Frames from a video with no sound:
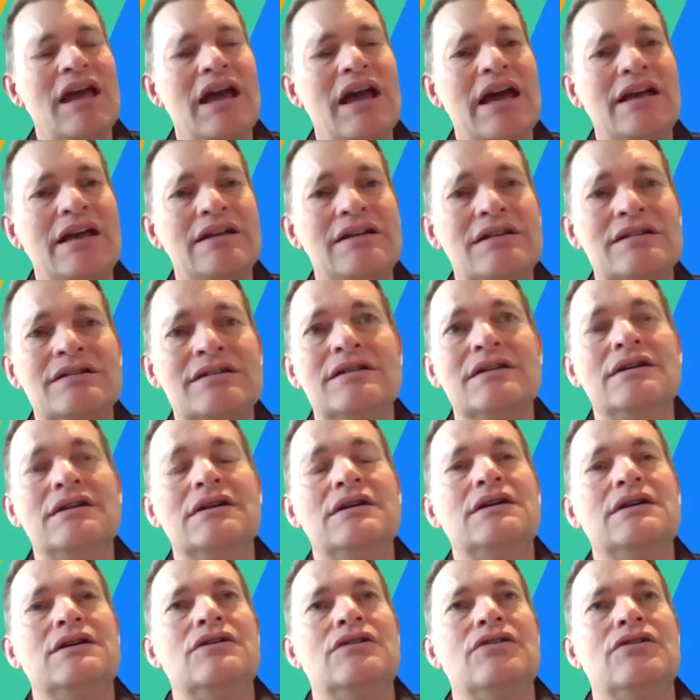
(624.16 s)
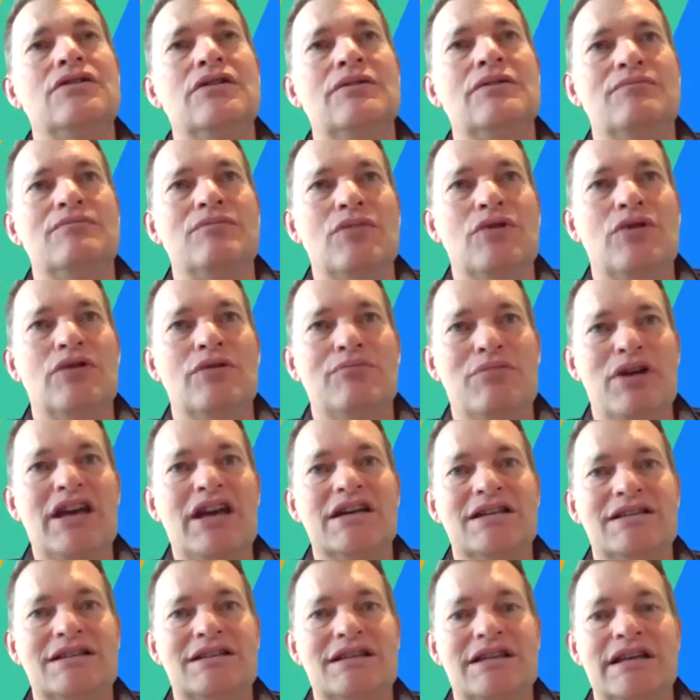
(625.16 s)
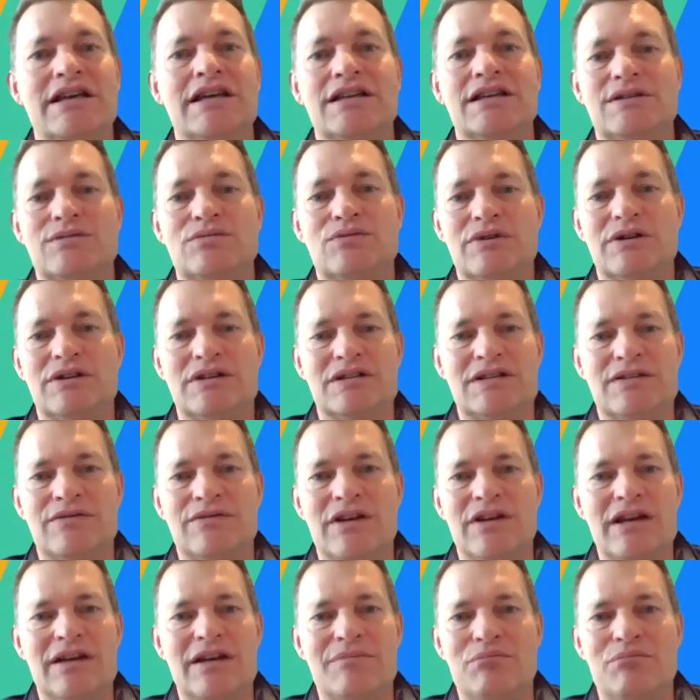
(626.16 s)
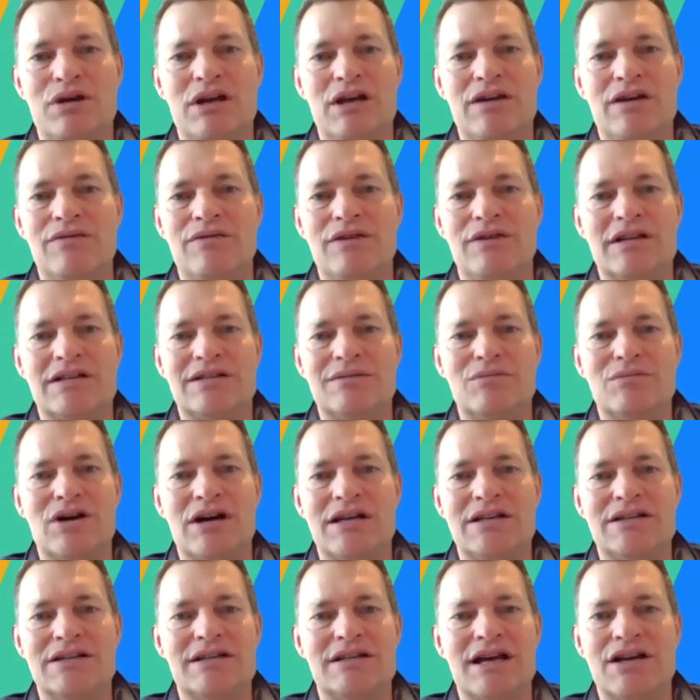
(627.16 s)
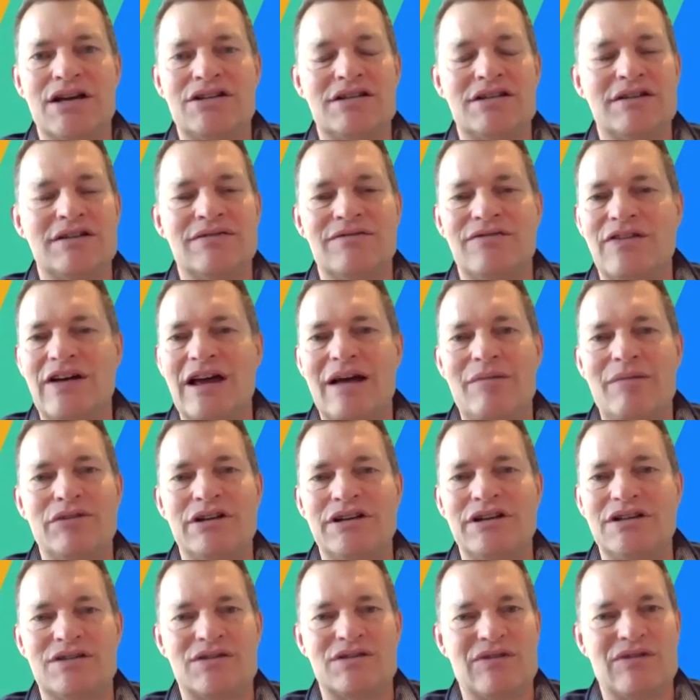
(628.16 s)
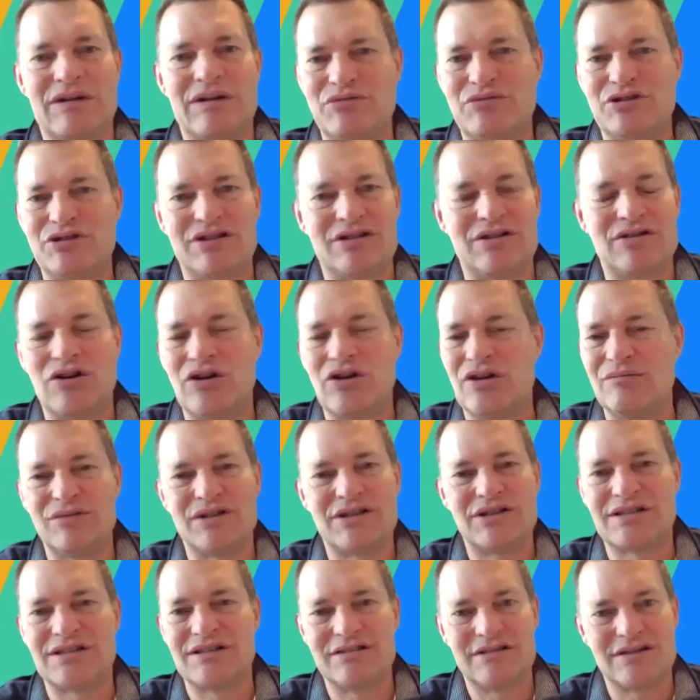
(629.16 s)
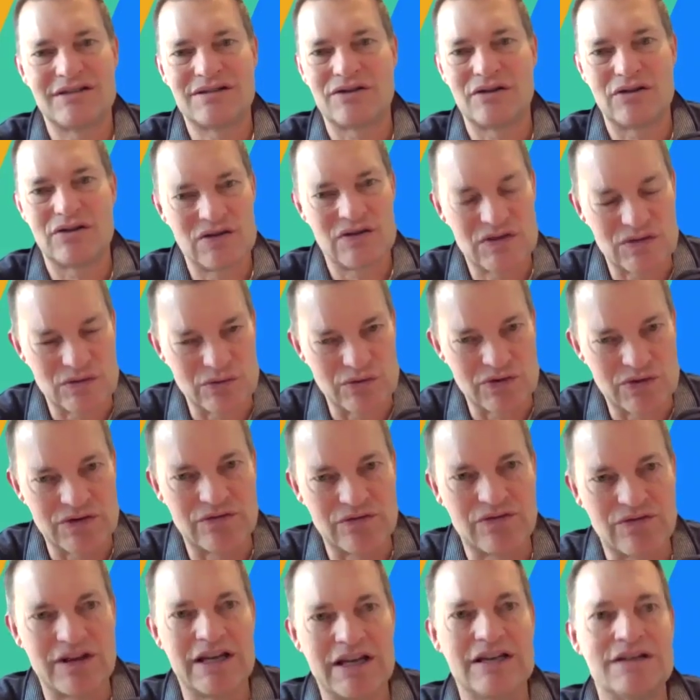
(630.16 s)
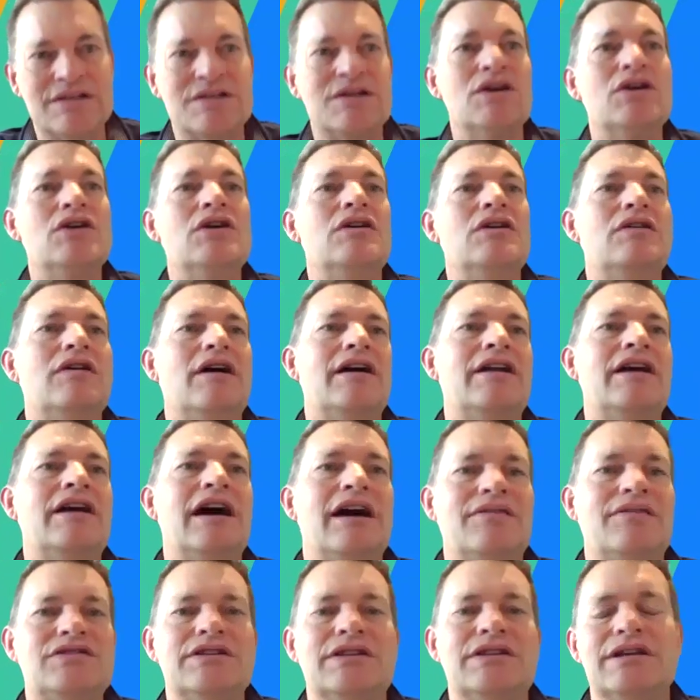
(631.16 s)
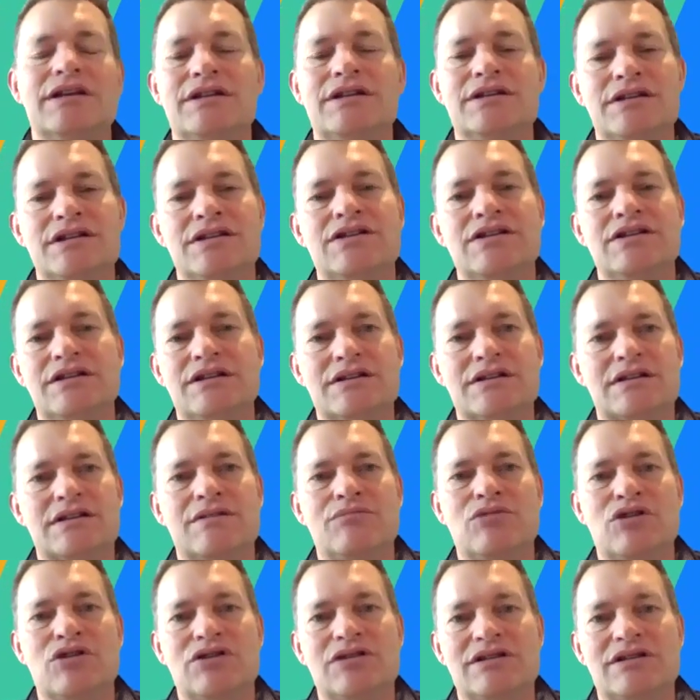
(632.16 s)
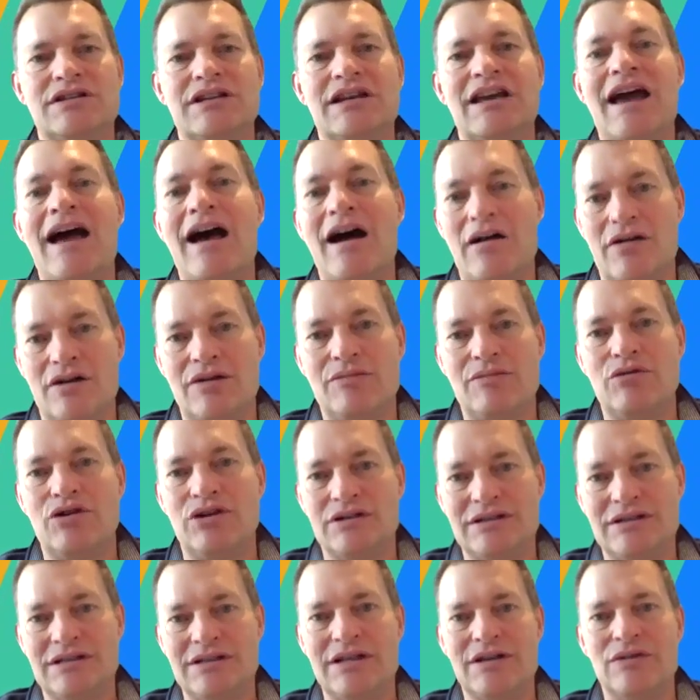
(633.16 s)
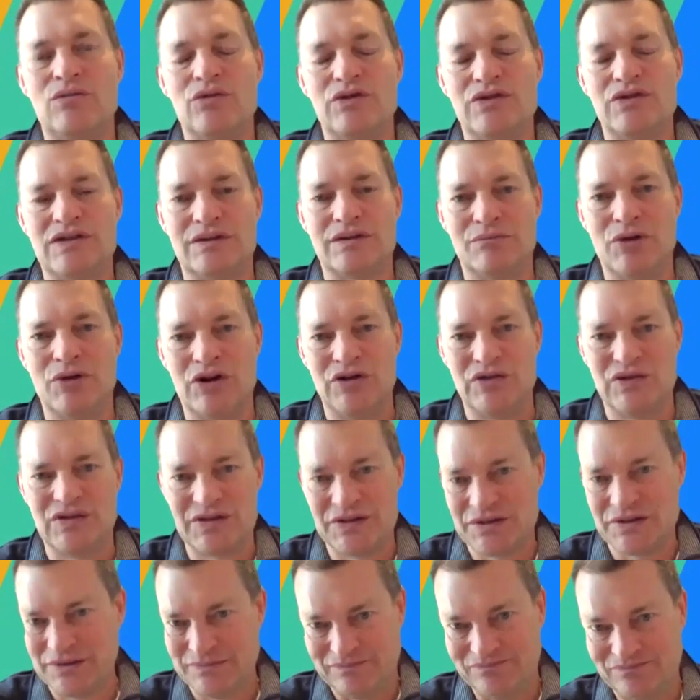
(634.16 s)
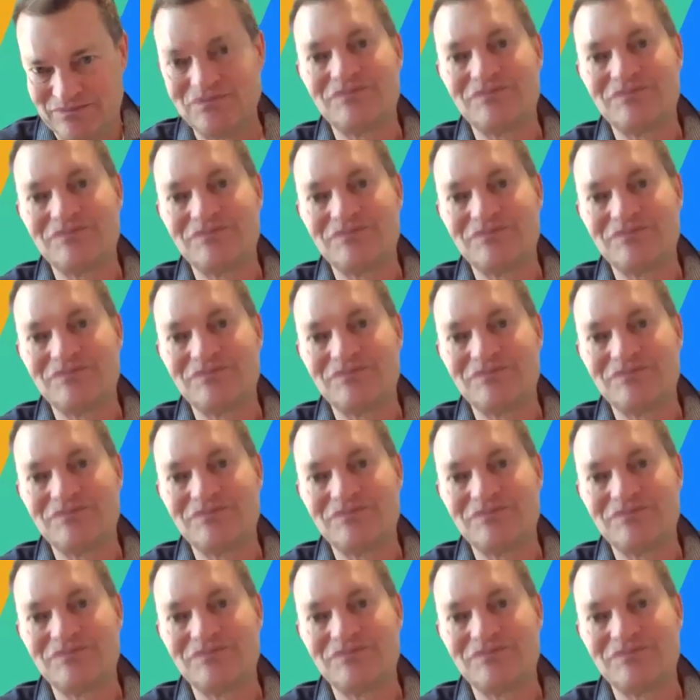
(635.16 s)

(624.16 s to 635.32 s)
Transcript: And the biggest things were severe peer victimisation, family disruption, homelessness, those sorts of things. And after the Indigenous community, our community was the most